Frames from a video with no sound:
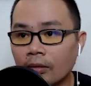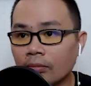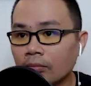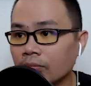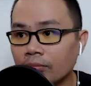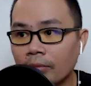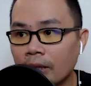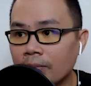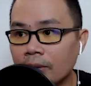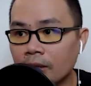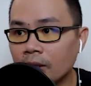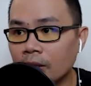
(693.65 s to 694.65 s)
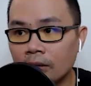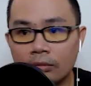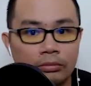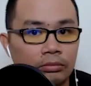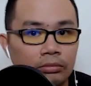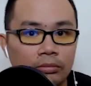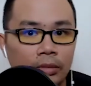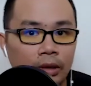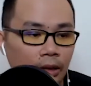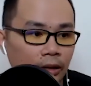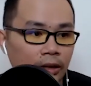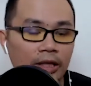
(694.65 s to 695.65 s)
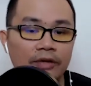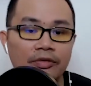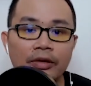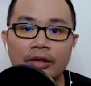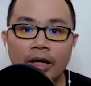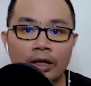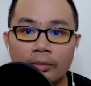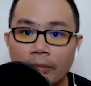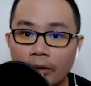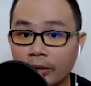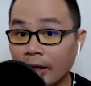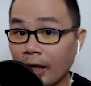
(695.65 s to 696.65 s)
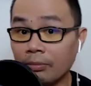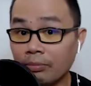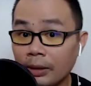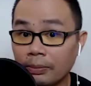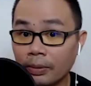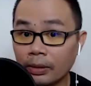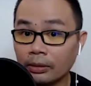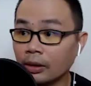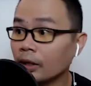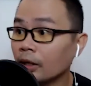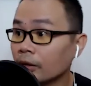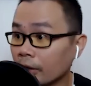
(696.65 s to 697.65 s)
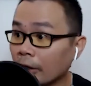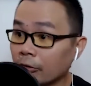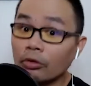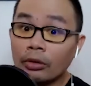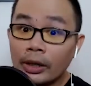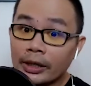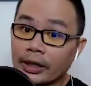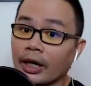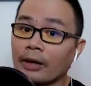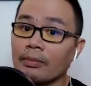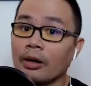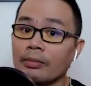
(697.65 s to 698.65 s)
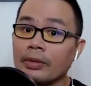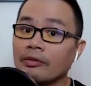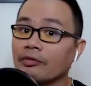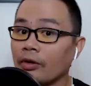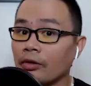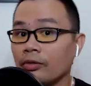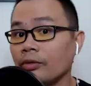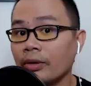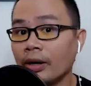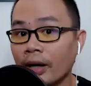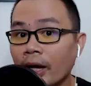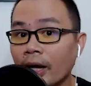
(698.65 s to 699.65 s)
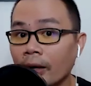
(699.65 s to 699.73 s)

maybe give and take about 10 people that truly care about me for who I am.